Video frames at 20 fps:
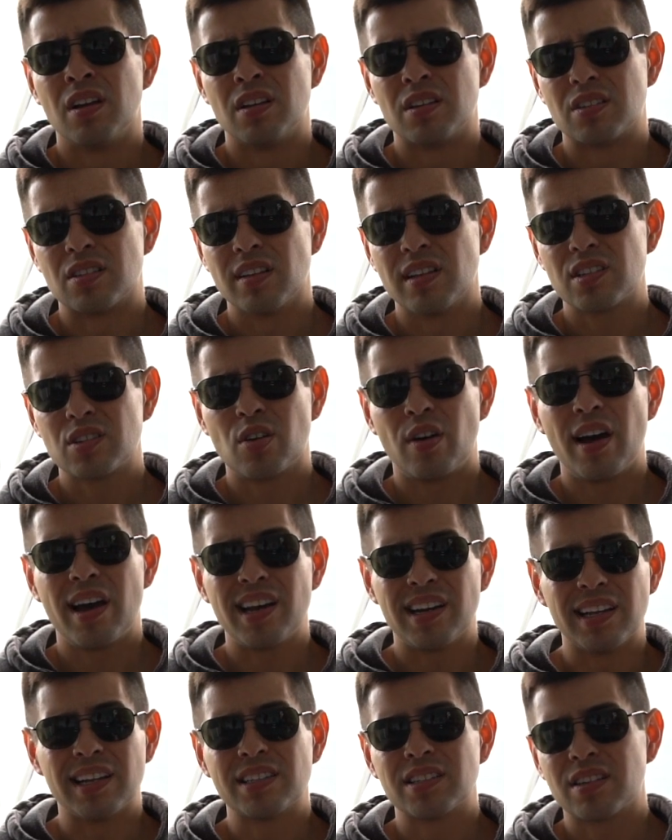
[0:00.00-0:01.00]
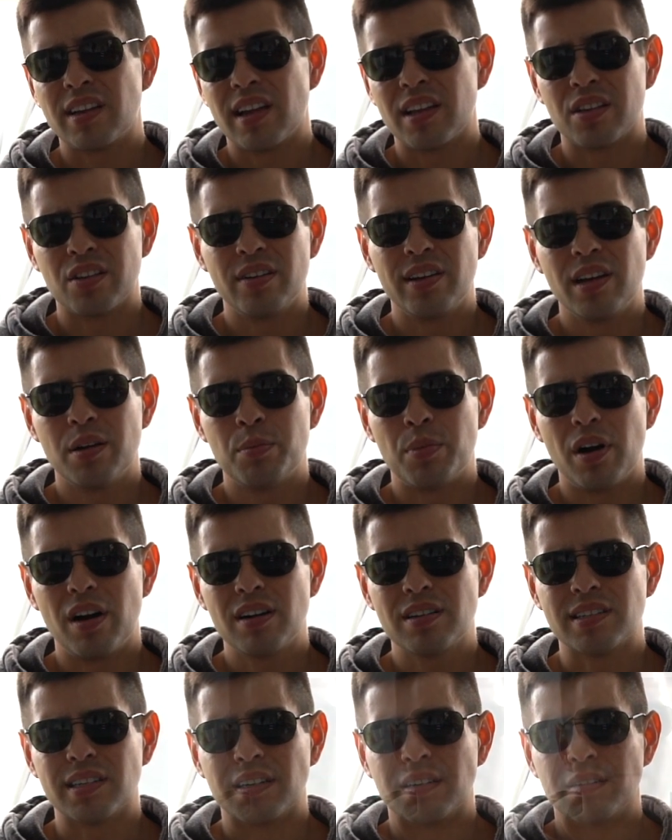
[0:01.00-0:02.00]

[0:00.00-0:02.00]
So let's go ahead and let's get to the unboxing.